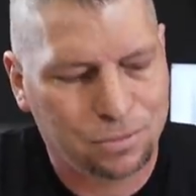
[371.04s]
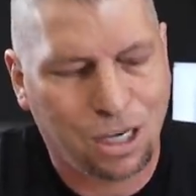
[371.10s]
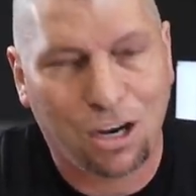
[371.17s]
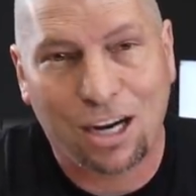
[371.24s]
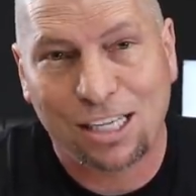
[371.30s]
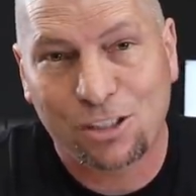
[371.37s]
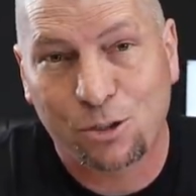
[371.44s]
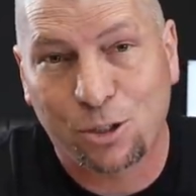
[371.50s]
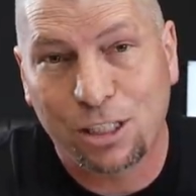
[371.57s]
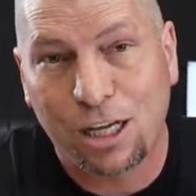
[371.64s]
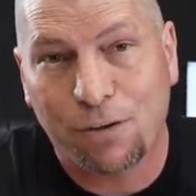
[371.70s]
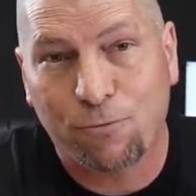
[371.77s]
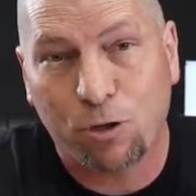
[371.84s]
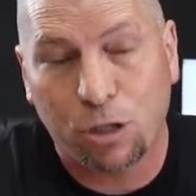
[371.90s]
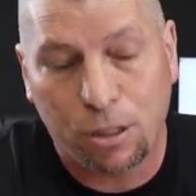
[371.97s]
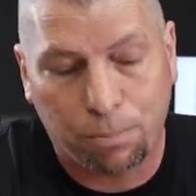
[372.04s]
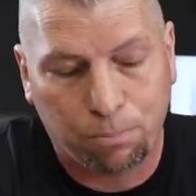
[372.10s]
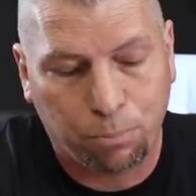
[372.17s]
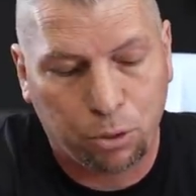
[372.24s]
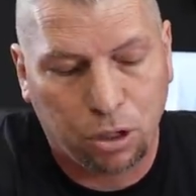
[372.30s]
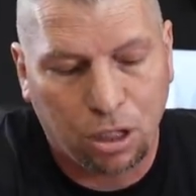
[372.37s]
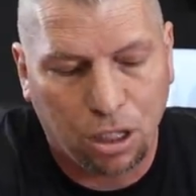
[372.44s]
All right, so enough on the
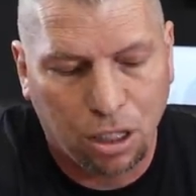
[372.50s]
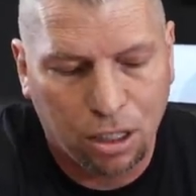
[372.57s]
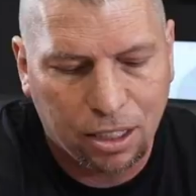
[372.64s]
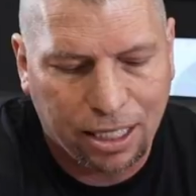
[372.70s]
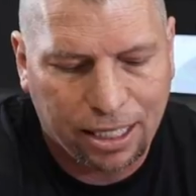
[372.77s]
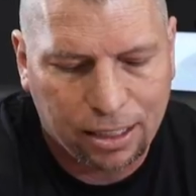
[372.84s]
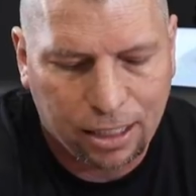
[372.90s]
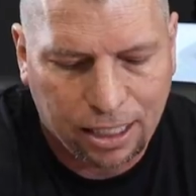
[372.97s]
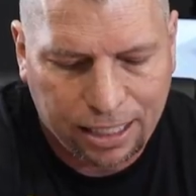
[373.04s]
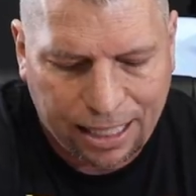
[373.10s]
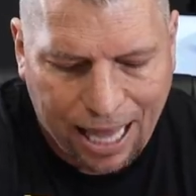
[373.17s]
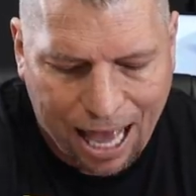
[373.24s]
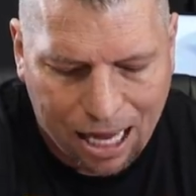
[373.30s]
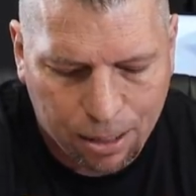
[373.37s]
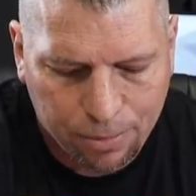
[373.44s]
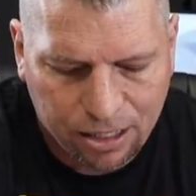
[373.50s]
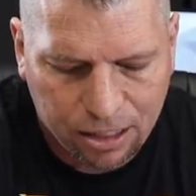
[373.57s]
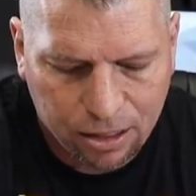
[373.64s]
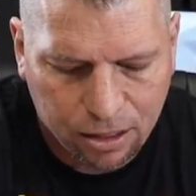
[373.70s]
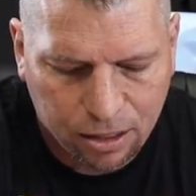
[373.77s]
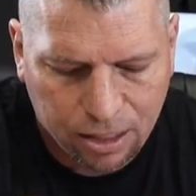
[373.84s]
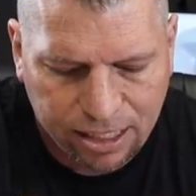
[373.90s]
plug and the academy and
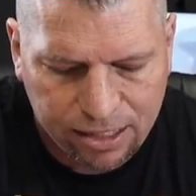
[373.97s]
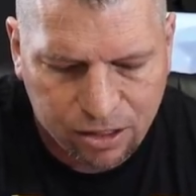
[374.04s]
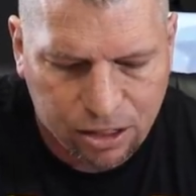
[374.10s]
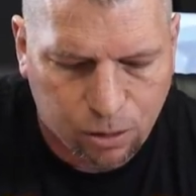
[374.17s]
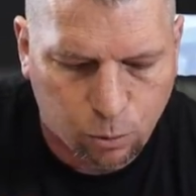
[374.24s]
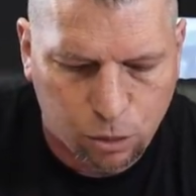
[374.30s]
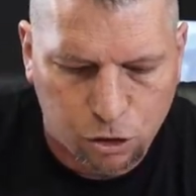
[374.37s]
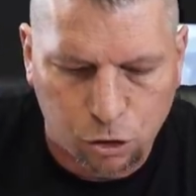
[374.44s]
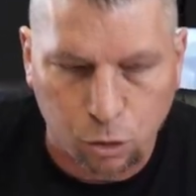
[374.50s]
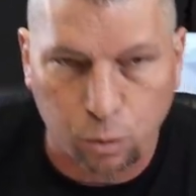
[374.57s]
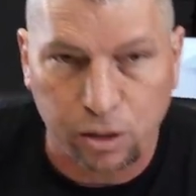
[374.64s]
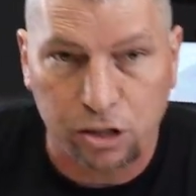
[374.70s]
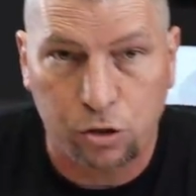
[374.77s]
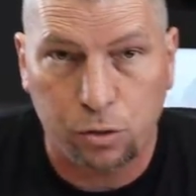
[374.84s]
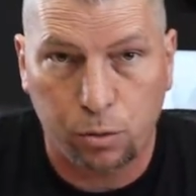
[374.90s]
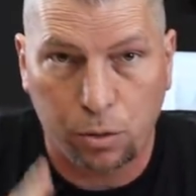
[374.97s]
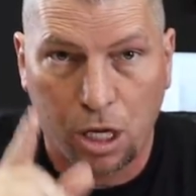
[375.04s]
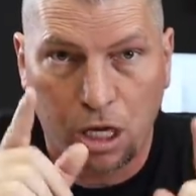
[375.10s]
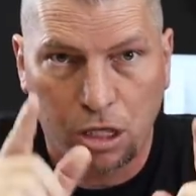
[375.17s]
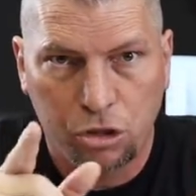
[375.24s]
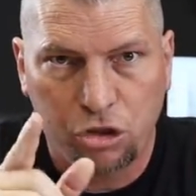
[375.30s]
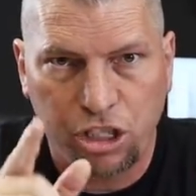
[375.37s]
the things that we're doing to
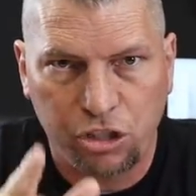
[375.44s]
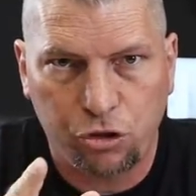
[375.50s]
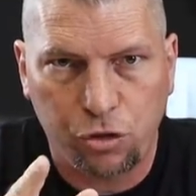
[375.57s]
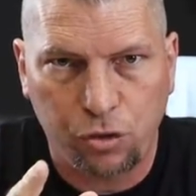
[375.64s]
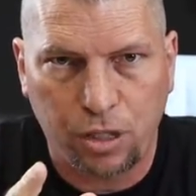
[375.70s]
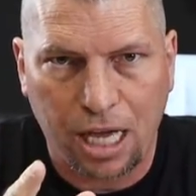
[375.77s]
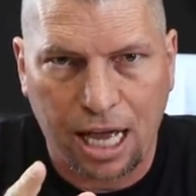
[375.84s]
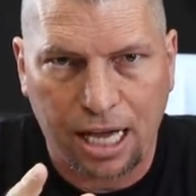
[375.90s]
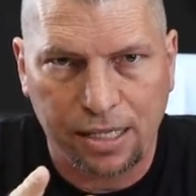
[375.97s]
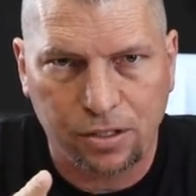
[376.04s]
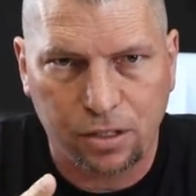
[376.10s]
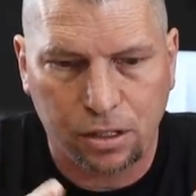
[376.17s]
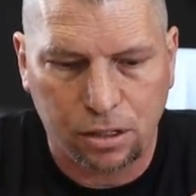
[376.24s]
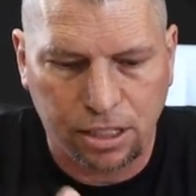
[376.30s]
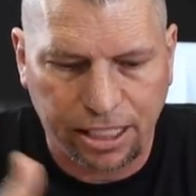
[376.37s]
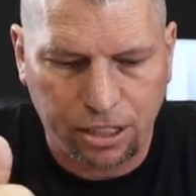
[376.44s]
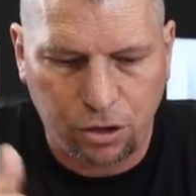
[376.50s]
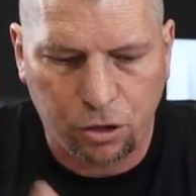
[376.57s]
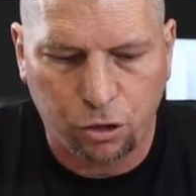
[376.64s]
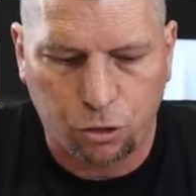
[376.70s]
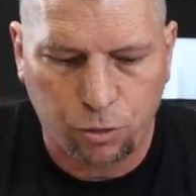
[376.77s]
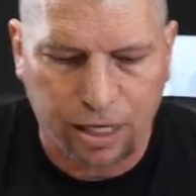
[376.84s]
teach you guys and take you
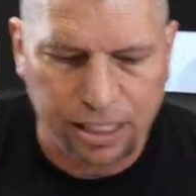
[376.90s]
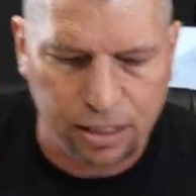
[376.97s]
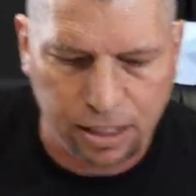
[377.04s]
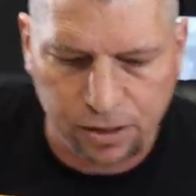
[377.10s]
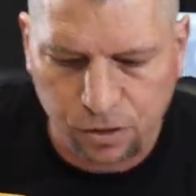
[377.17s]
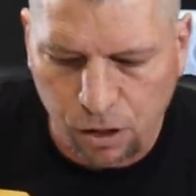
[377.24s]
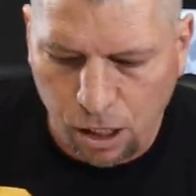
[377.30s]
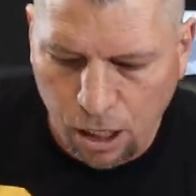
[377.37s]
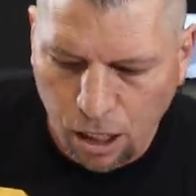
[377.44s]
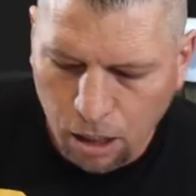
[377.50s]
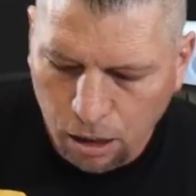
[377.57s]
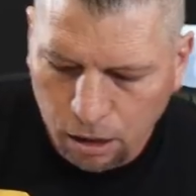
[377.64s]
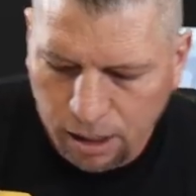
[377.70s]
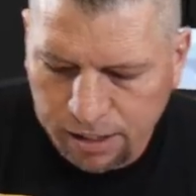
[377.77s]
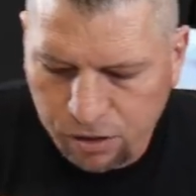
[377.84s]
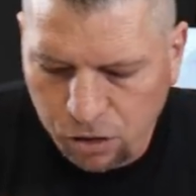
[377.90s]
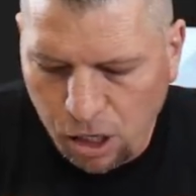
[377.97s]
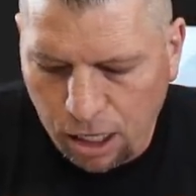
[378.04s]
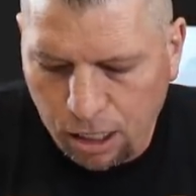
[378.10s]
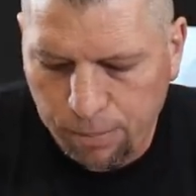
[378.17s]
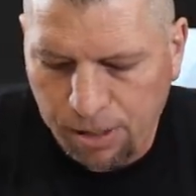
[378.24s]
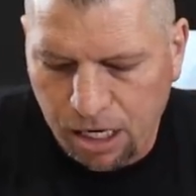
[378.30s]
to greatness. Let's
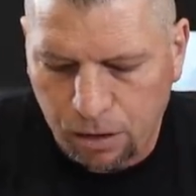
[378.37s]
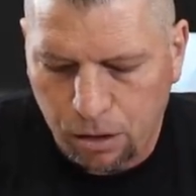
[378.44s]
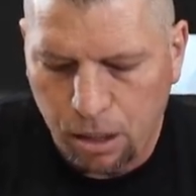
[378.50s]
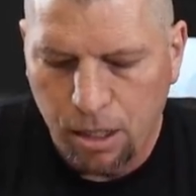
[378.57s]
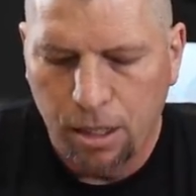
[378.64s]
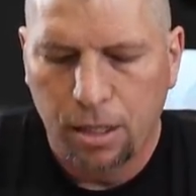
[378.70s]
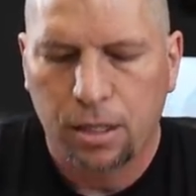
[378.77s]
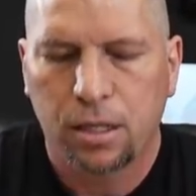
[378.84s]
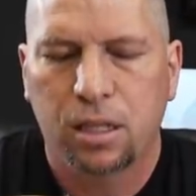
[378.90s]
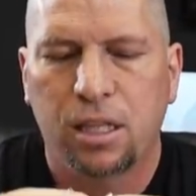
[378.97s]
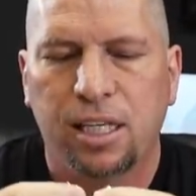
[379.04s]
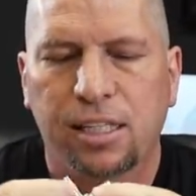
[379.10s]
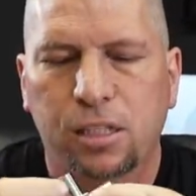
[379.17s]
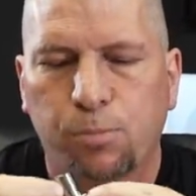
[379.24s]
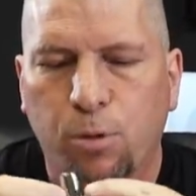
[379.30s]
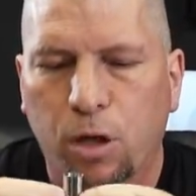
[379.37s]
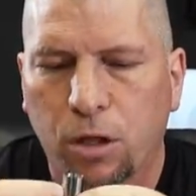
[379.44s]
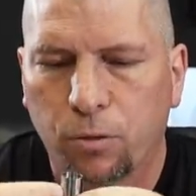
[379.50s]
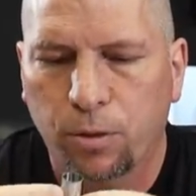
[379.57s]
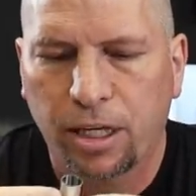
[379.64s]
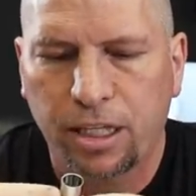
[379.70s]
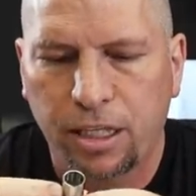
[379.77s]
talk about this
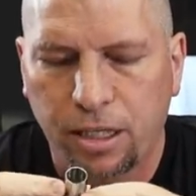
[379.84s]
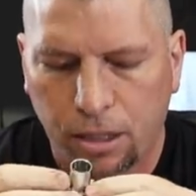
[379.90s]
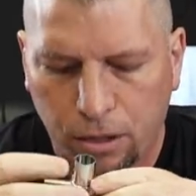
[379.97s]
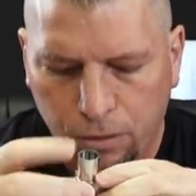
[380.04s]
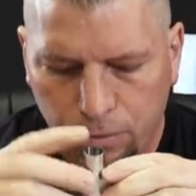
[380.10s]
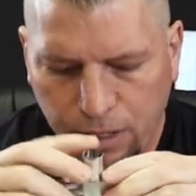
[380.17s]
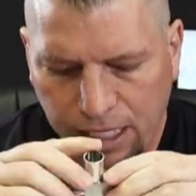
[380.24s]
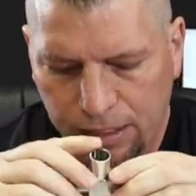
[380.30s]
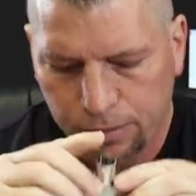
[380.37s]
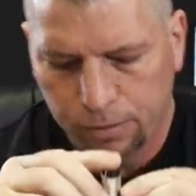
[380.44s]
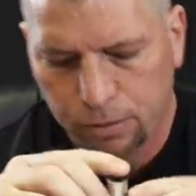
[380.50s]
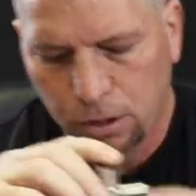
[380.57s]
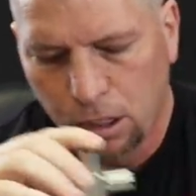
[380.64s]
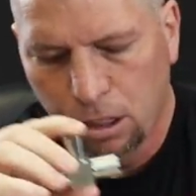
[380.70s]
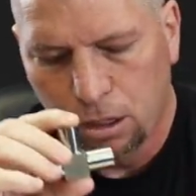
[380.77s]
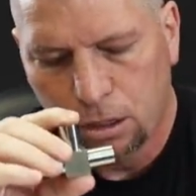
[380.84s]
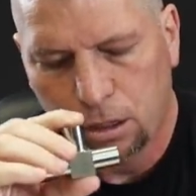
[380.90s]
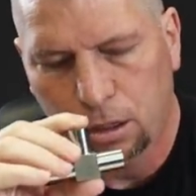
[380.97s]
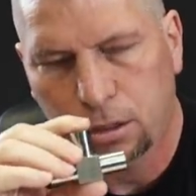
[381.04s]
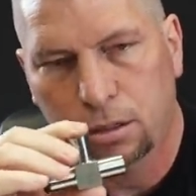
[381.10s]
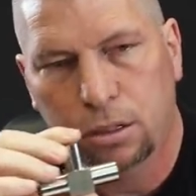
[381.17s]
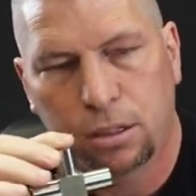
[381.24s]
part right here, right?
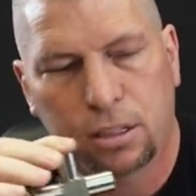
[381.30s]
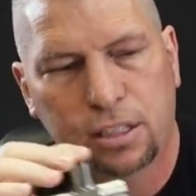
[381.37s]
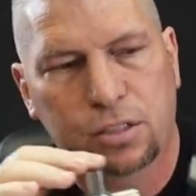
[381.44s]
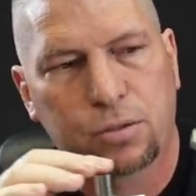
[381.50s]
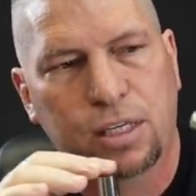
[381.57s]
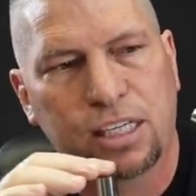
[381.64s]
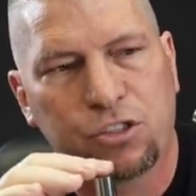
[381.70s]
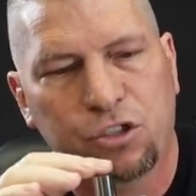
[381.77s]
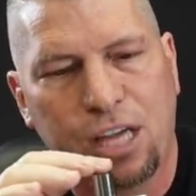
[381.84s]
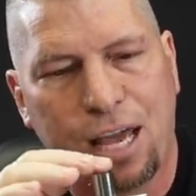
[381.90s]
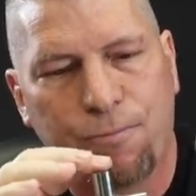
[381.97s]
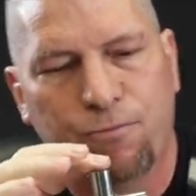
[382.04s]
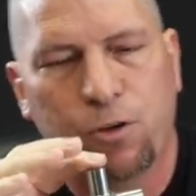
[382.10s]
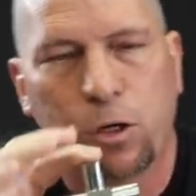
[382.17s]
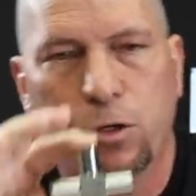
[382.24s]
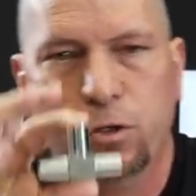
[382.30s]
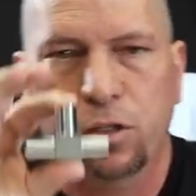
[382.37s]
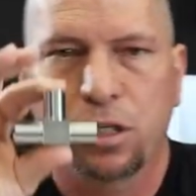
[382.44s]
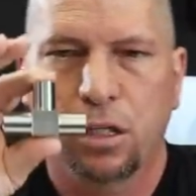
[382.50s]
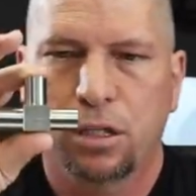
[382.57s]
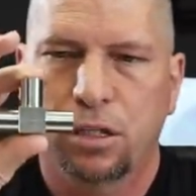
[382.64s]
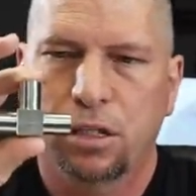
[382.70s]
Look, this one has
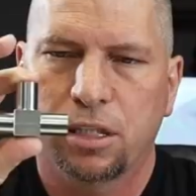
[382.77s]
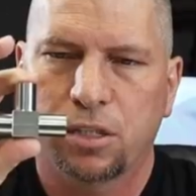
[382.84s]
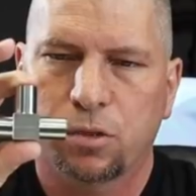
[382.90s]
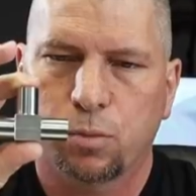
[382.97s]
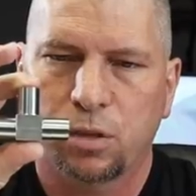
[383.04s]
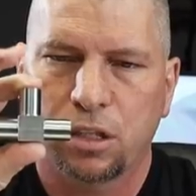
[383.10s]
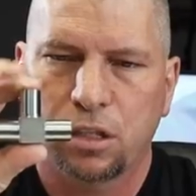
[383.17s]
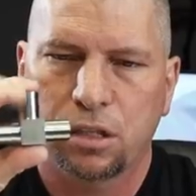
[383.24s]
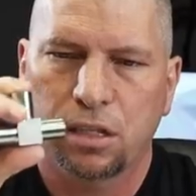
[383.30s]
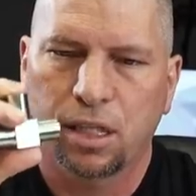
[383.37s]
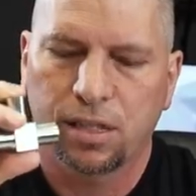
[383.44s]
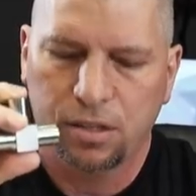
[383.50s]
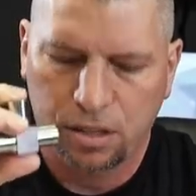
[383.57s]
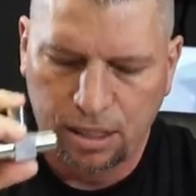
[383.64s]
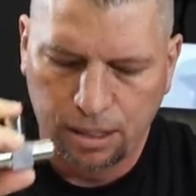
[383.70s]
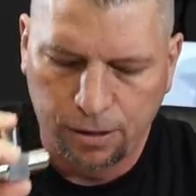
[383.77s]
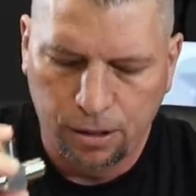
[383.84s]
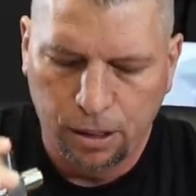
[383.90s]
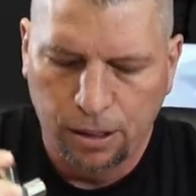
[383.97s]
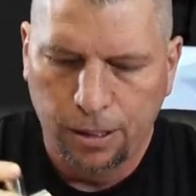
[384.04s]
chamfers, this one doesn't.